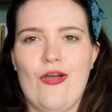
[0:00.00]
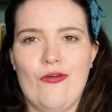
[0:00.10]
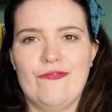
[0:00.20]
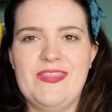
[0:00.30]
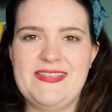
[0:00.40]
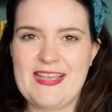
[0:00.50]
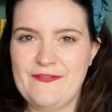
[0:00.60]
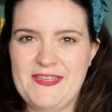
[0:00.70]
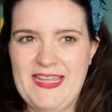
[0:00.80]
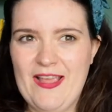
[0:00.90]
of the
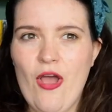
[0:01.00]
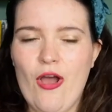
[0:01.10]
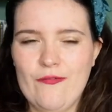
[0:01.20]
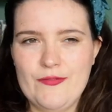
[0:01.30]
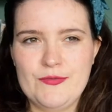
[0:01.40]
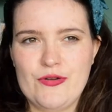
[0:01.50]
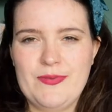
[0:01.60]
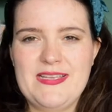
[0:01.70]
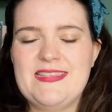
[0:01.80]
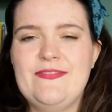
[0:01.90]
safety of the
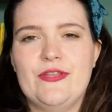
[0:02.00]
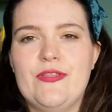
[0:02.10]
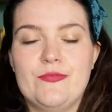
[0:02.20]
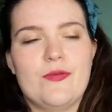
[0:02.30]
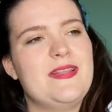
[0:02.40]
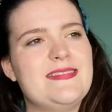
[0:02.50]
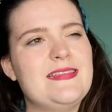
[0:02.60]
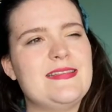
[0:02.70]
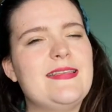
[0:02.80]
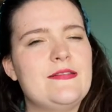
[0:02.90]
metropolis, even though the metropolis
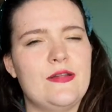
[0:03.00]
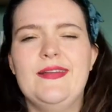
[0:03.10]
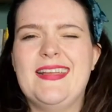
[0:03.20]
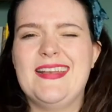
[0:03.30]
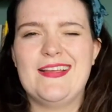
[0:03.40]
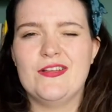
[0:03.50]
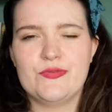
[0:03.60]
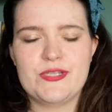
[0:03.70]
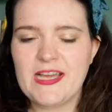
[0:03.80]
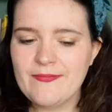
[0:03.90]
is slowly killing her
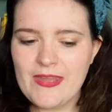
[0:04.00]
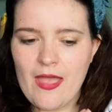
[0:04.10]
daughter.